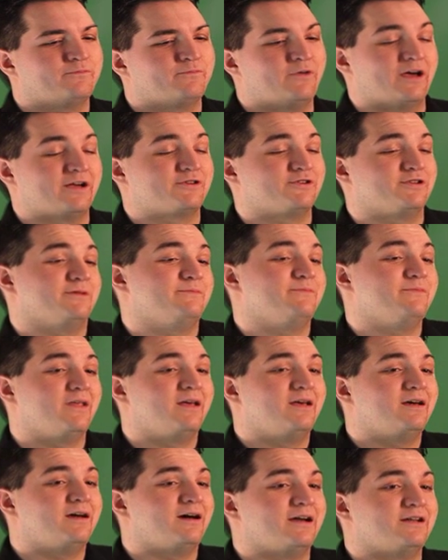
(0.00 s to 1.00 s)
Well, actually,
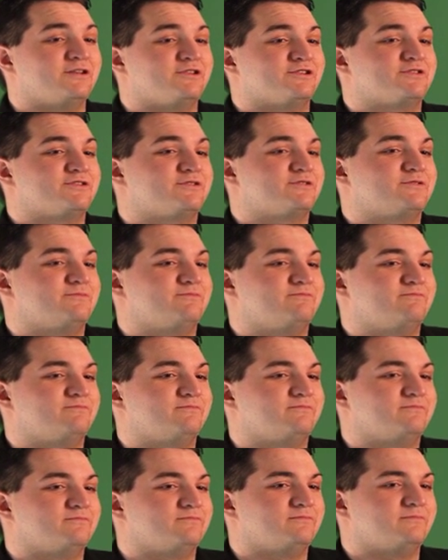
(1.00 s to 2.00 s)
I just
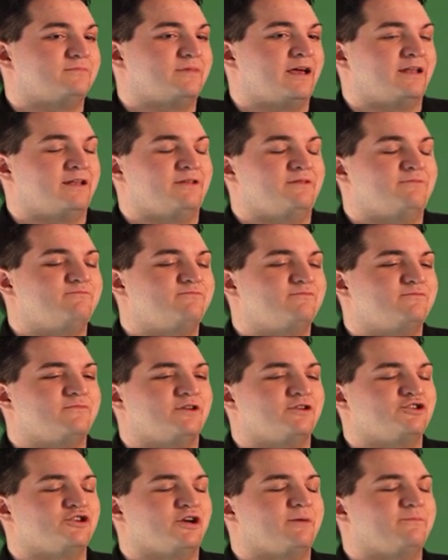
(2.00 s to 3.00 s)
ended
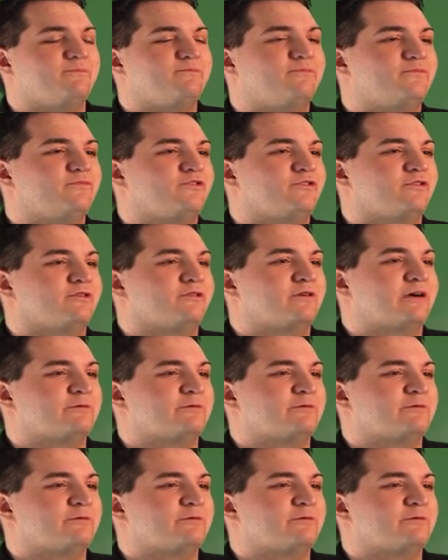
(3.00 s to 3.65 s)
a job, so